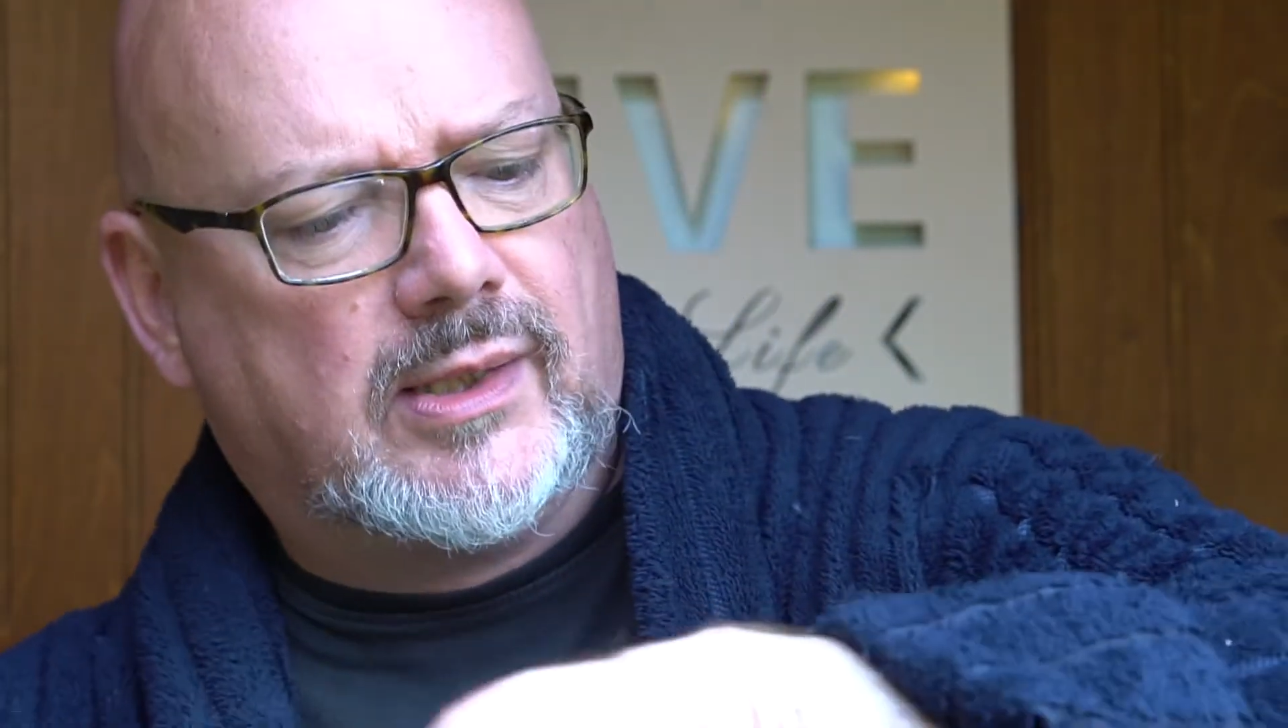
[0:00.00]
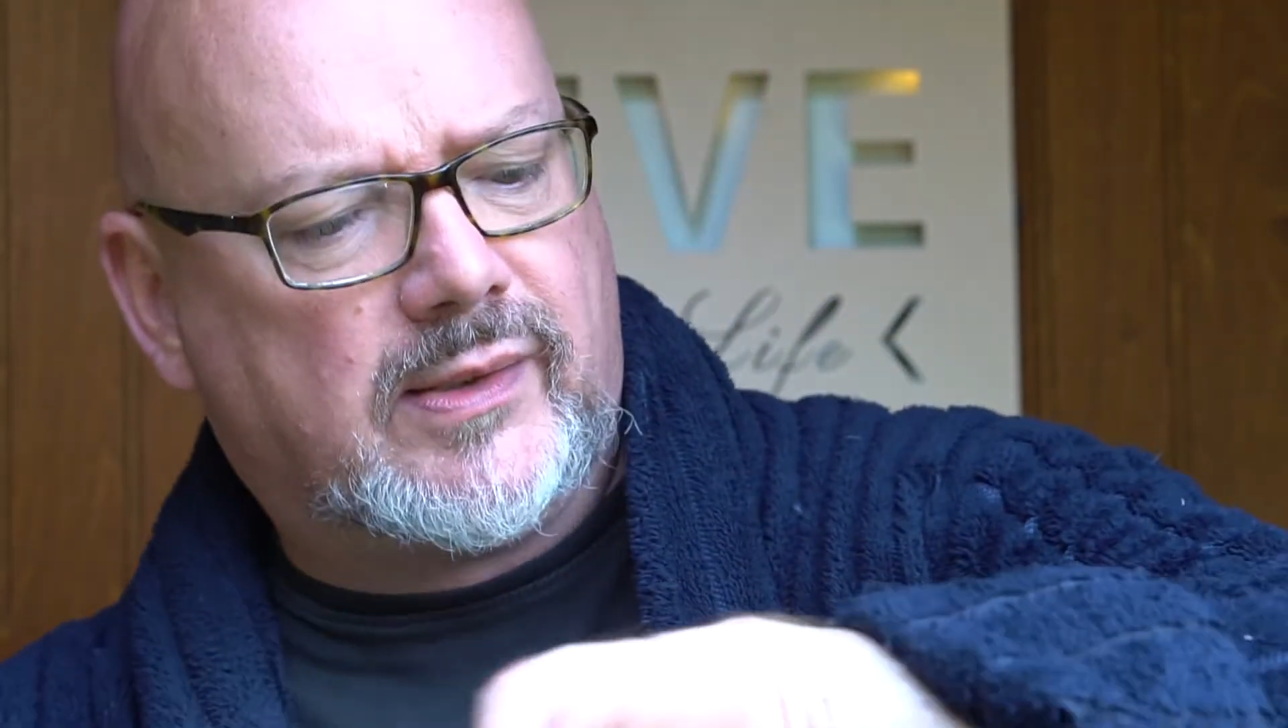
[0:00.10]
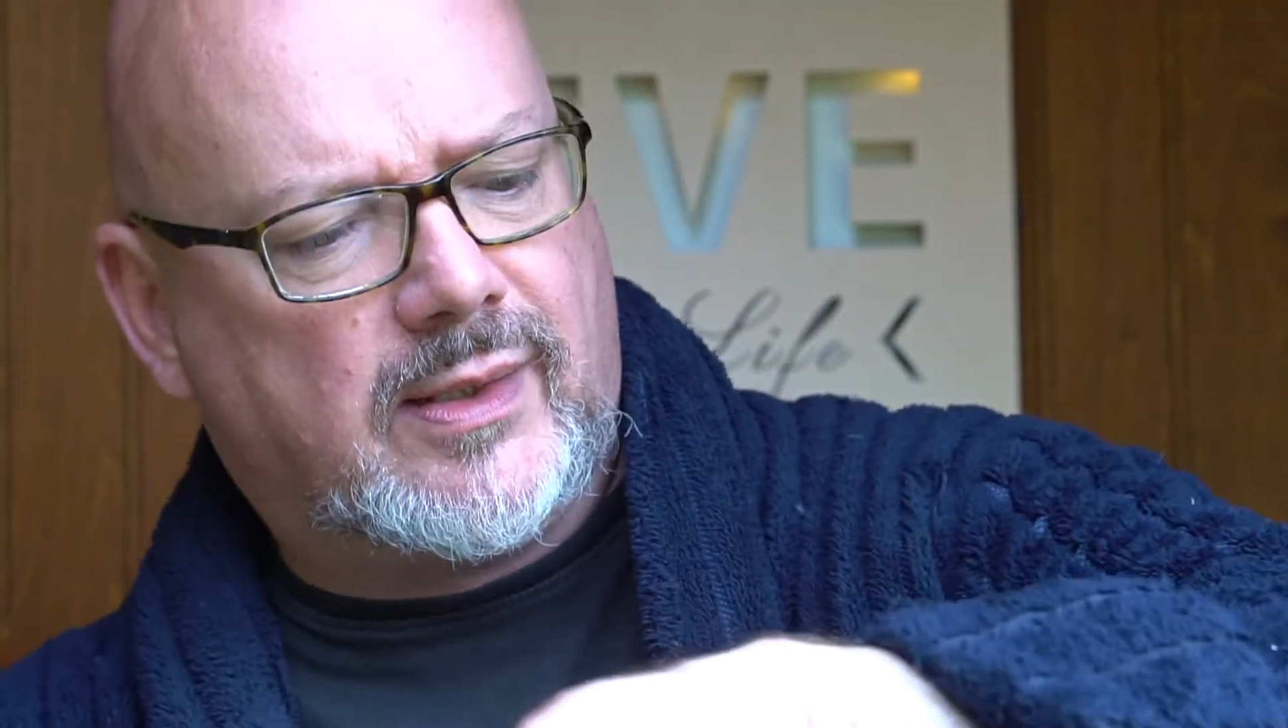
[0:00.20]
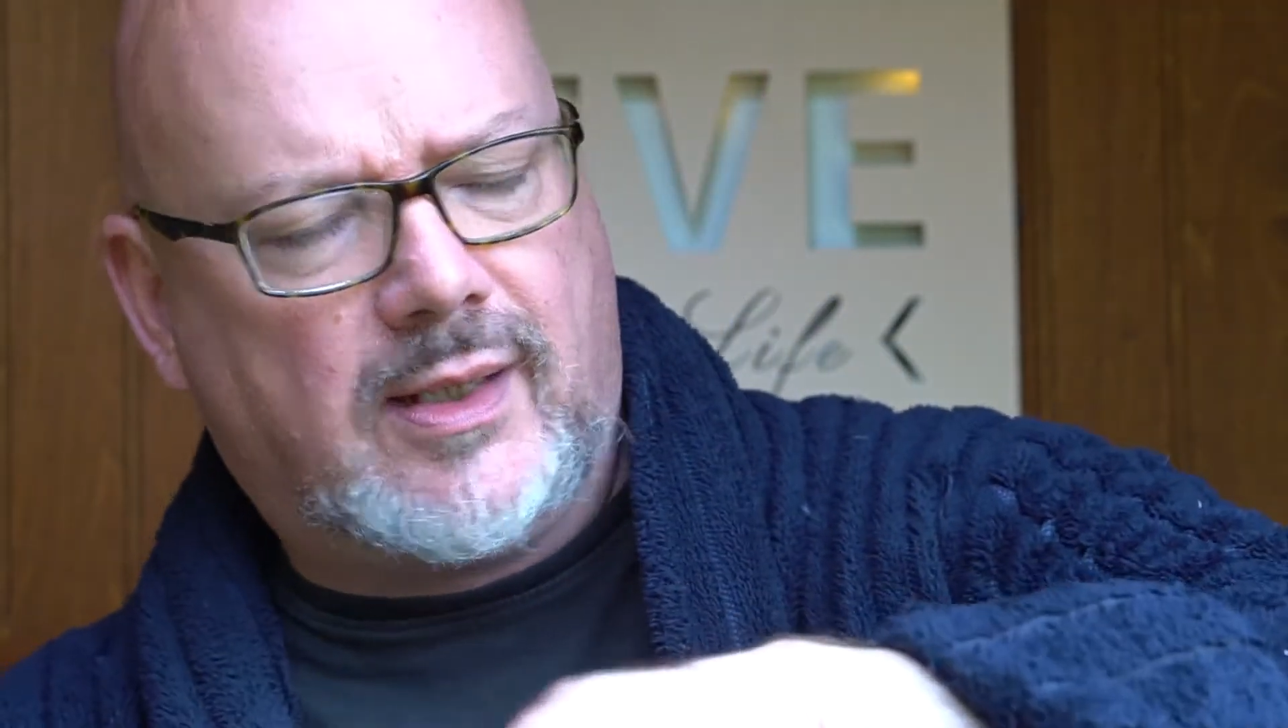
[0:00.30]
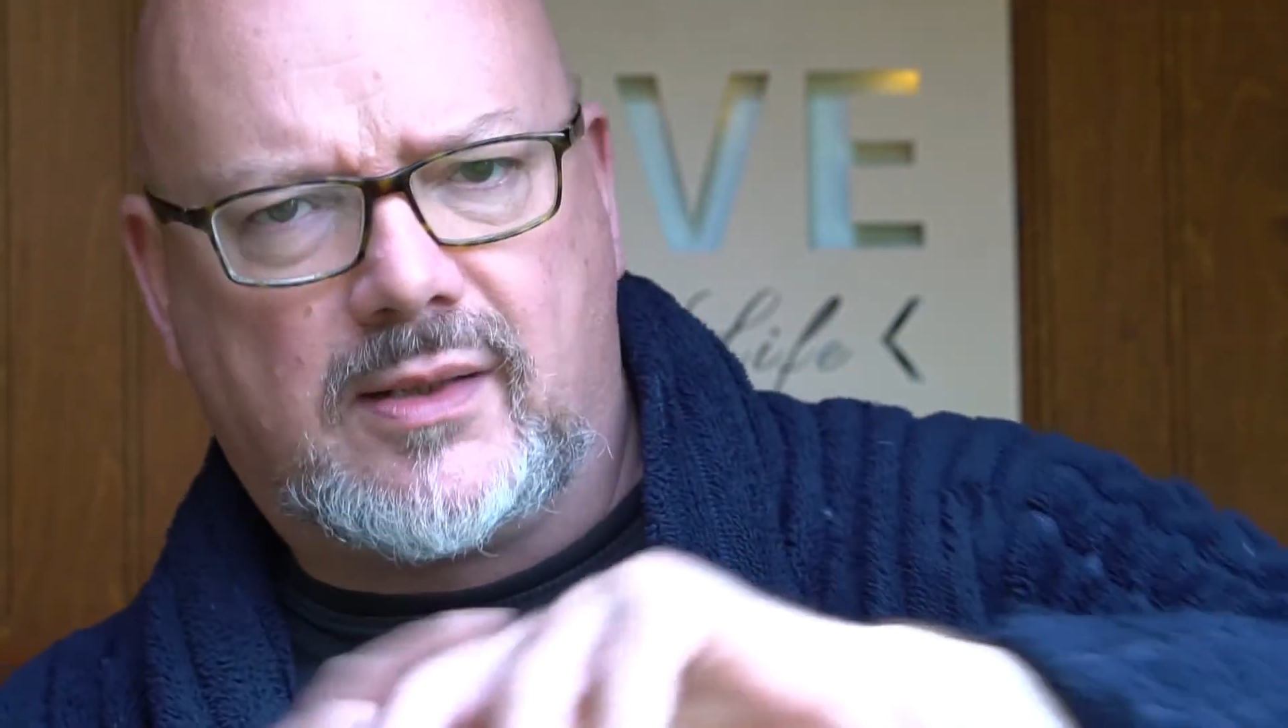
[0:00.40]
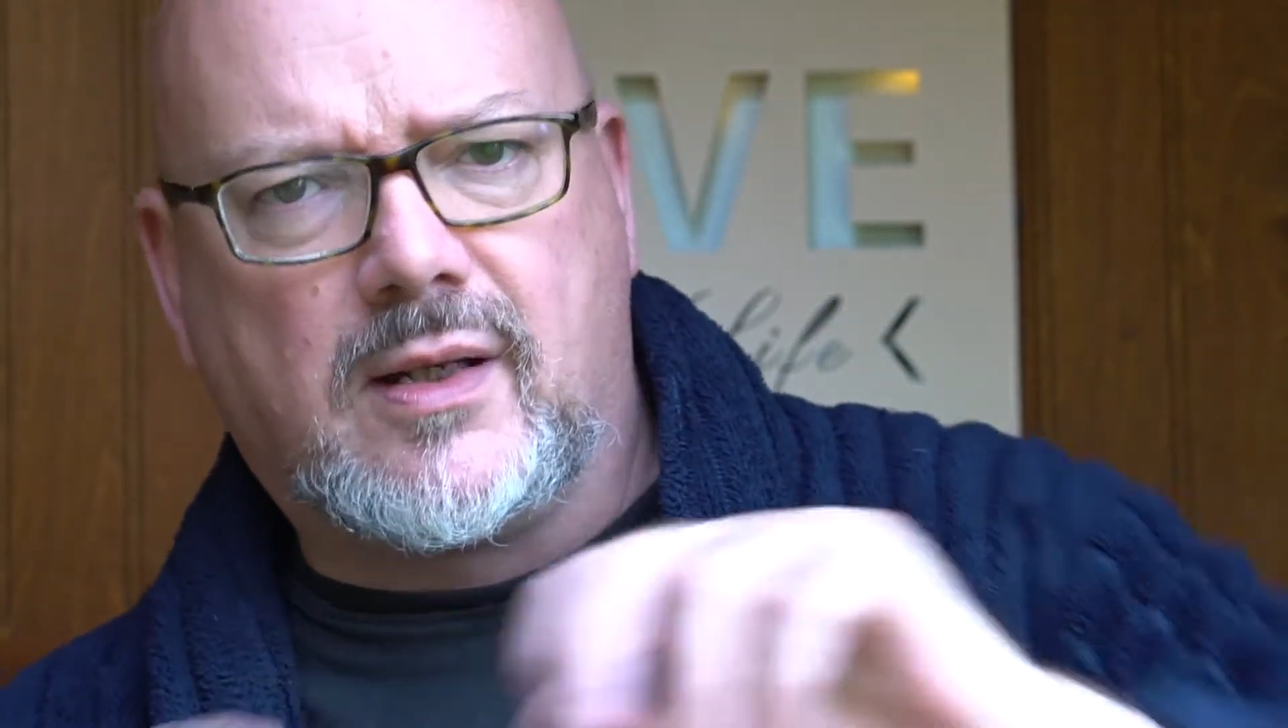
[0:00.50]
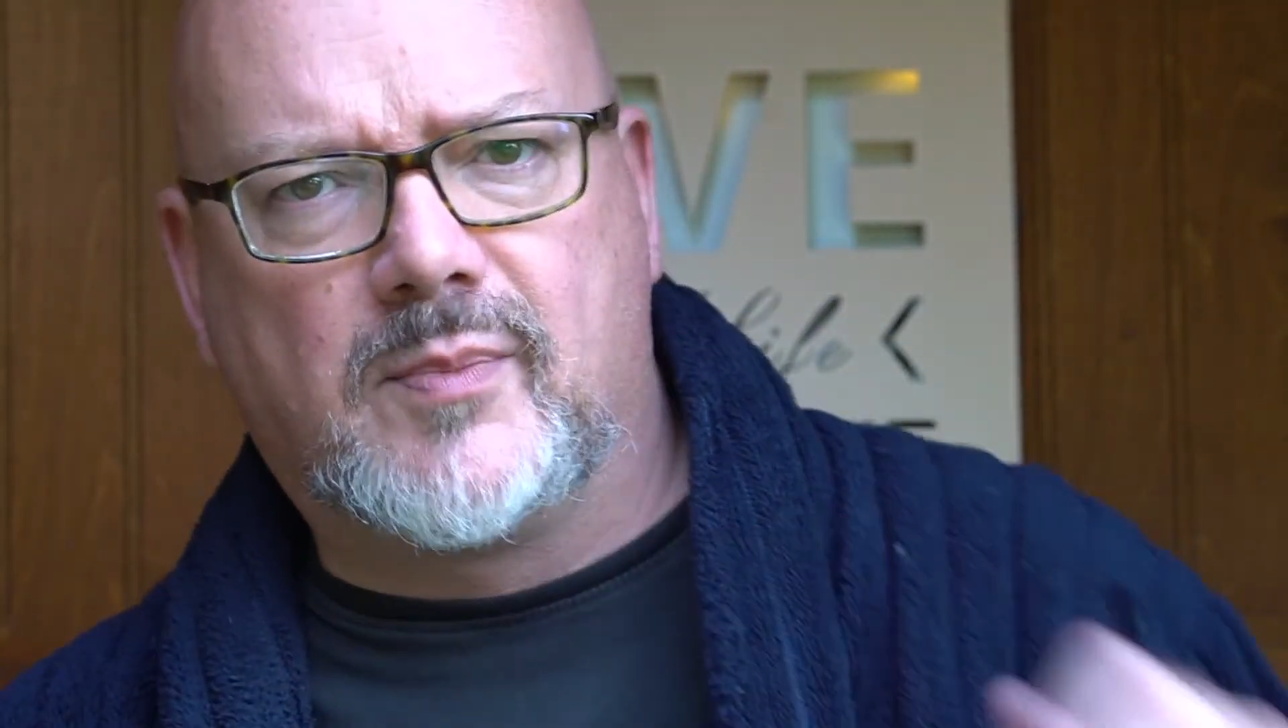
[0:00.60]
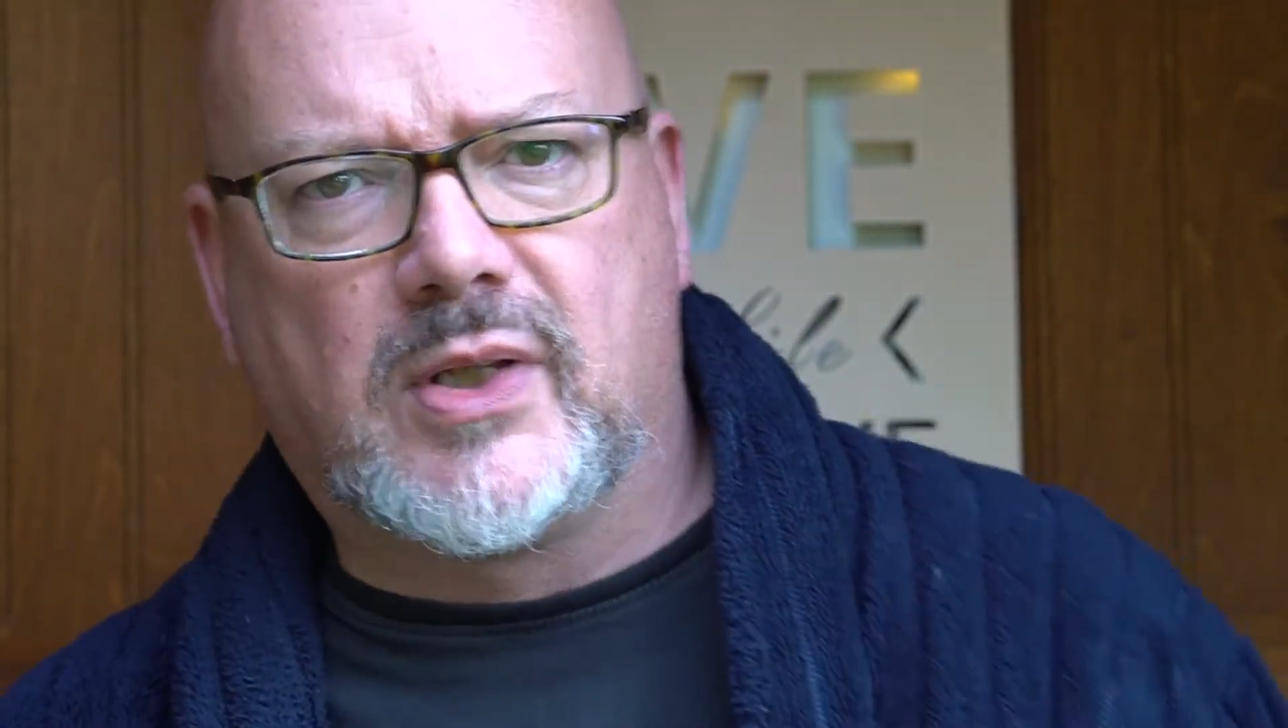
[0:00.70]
is it nearly time